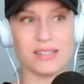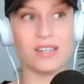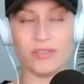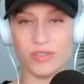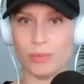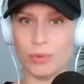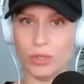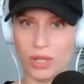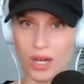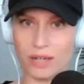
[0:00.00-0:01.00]
tough to
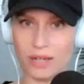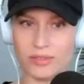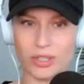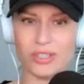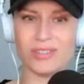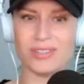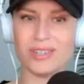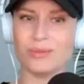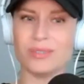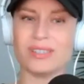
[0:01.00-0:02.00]
pull off. So I just
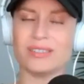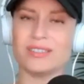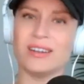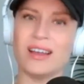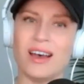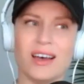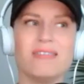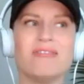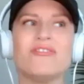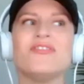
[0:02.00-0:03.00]
thought it was such an
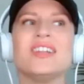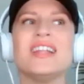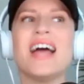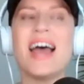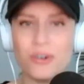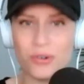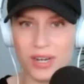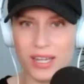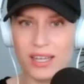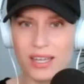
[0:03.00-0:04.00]

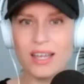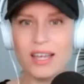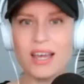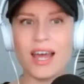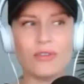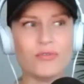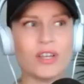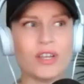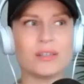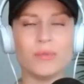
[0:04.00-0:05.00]
unflattering
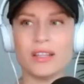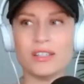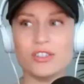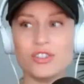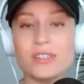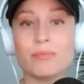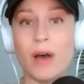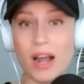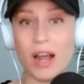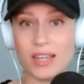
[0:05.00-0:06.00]
outfit. Cause I'm like, this chick's
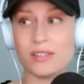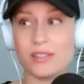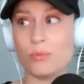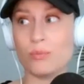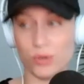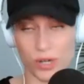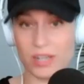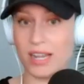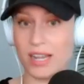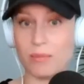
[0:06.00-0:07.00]
body is pretty
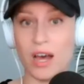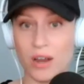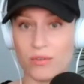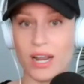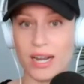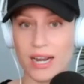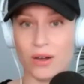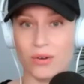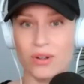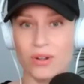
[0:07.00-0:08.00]
damn hot right
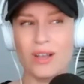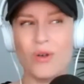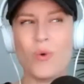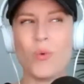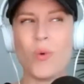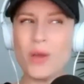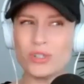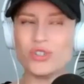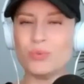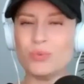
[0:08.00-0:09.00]
now. Why
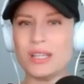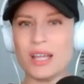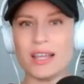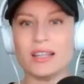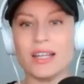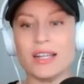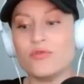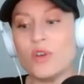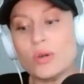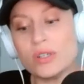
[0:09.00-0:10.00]
would you be like, let's
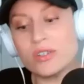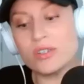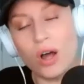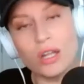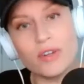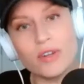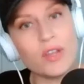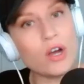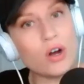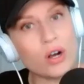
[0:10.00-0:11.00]
focus all of it on
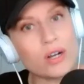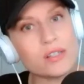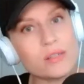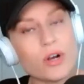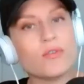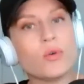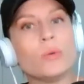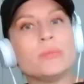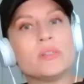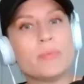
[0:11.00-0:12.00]
the hardest part of a
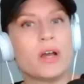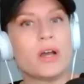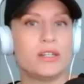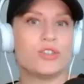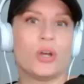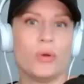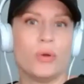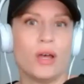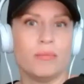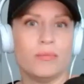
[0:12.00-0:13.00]
woman's body to tone
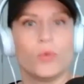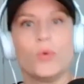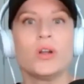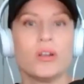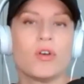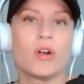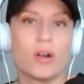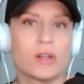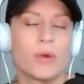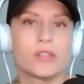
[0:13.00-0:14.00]
up? One of the
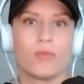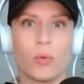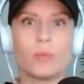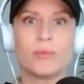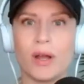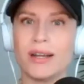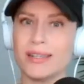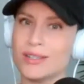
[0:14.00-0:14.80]
hardest parts of a woman's body to